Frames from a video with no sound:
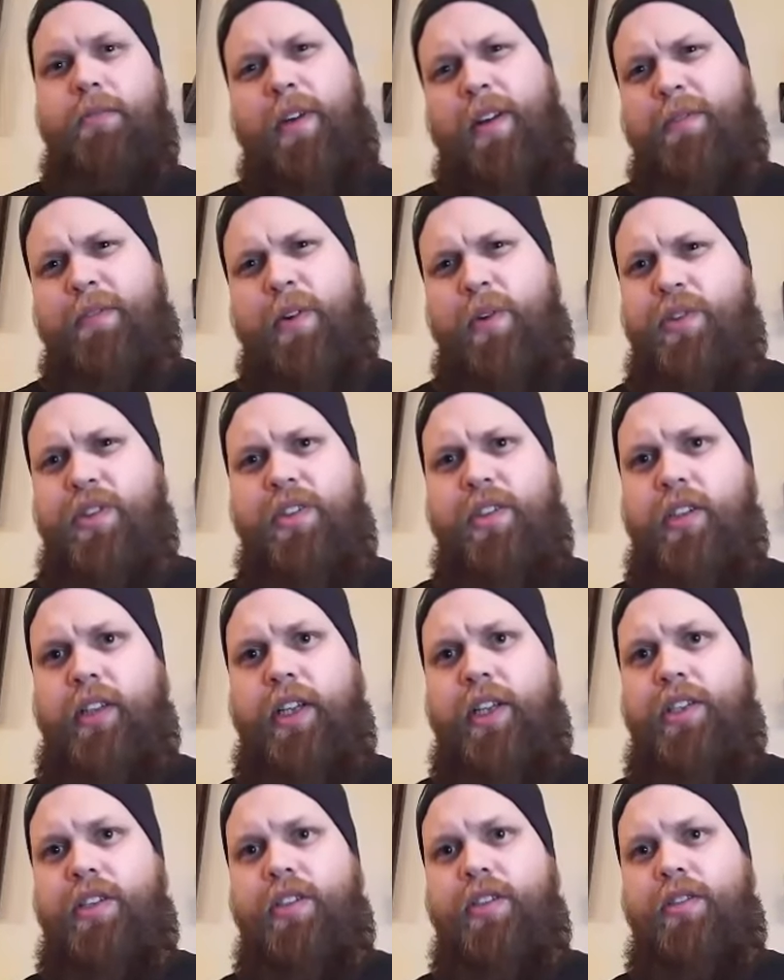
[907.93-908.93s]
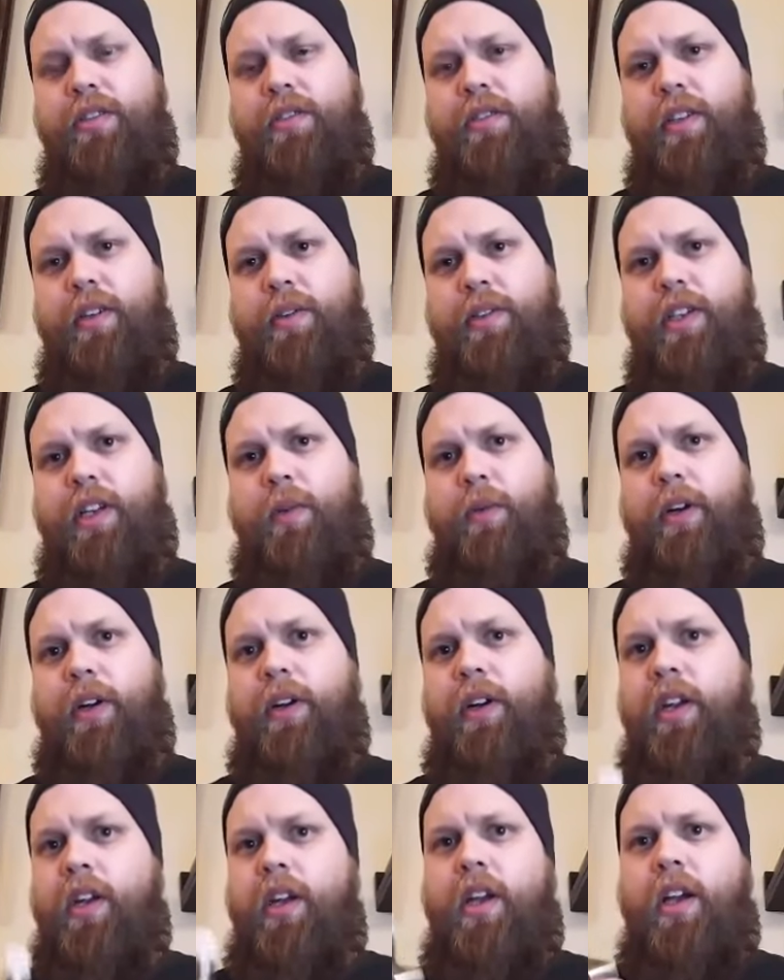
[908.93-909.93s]
my phone just glitched. That was kind of
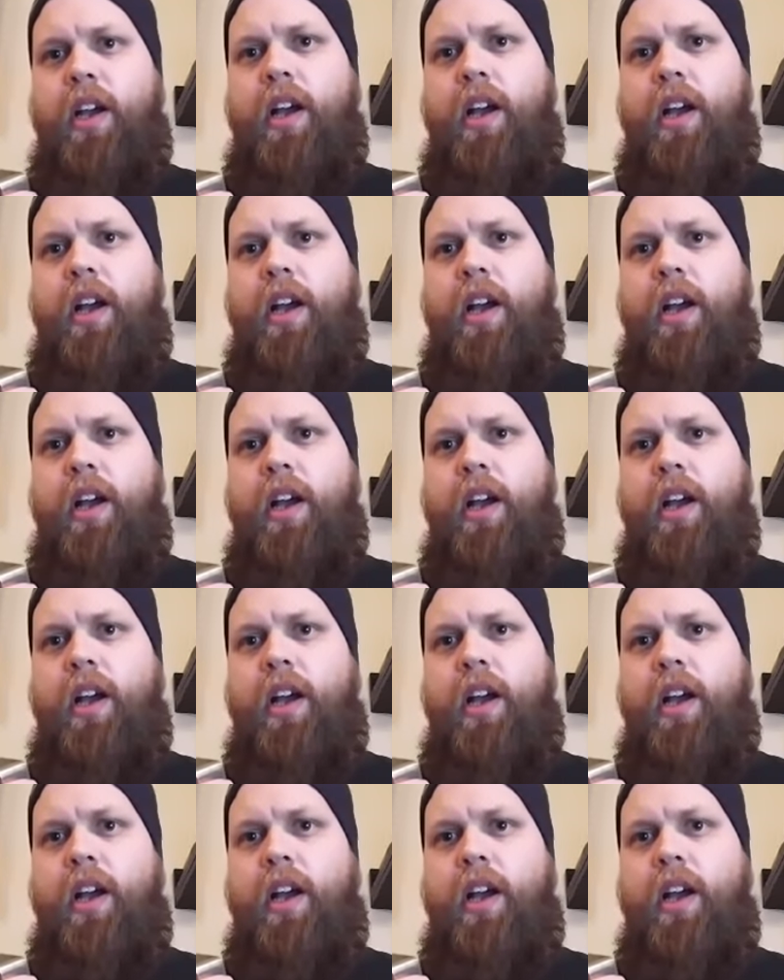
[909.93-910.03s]
weird.